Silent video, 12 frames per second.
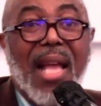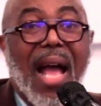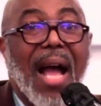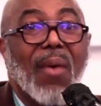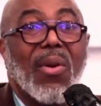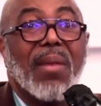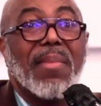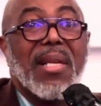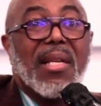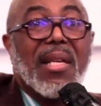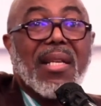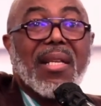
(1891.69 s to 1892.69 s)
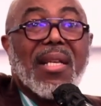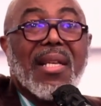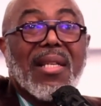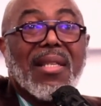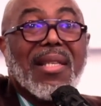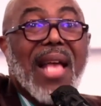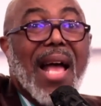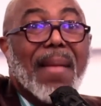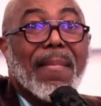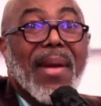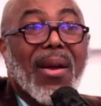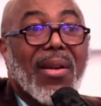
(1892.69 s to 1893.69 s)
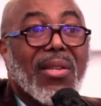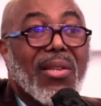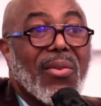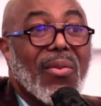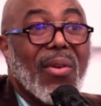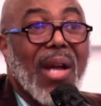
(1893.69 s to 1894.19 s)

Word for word: I want to be a sign bearer too?